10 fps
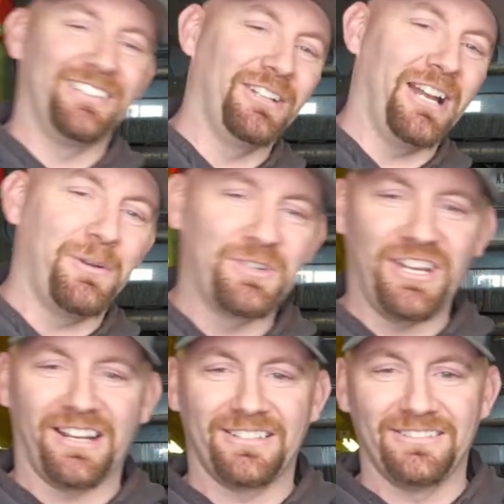Dude, I wish
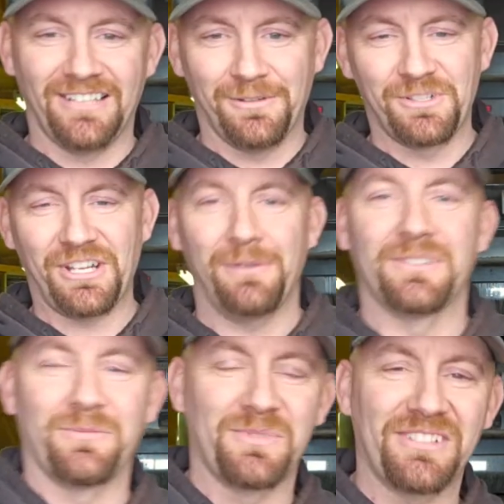I
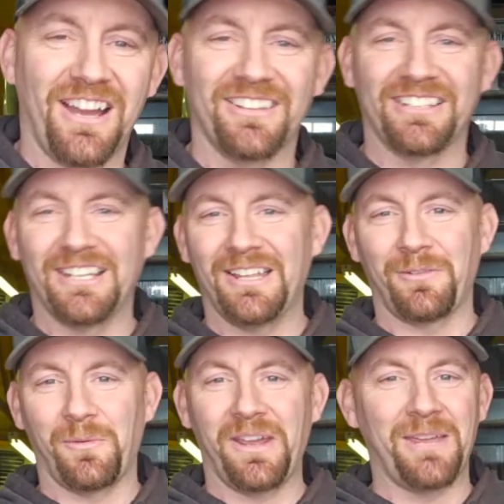was from Scotland. They'd have
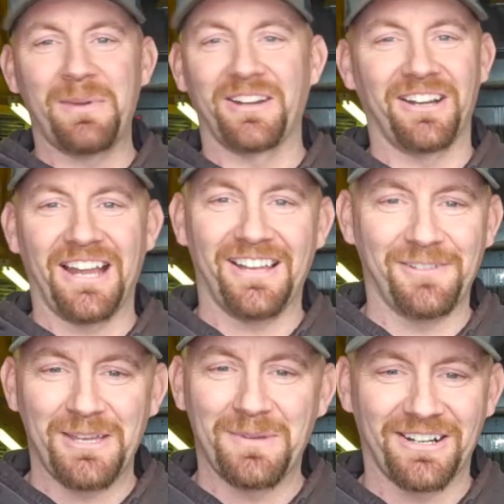a way
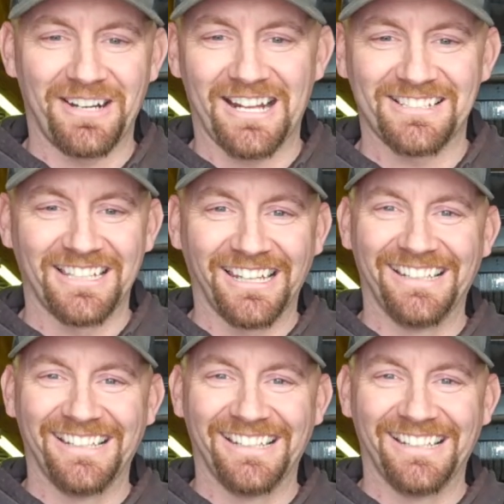better accent.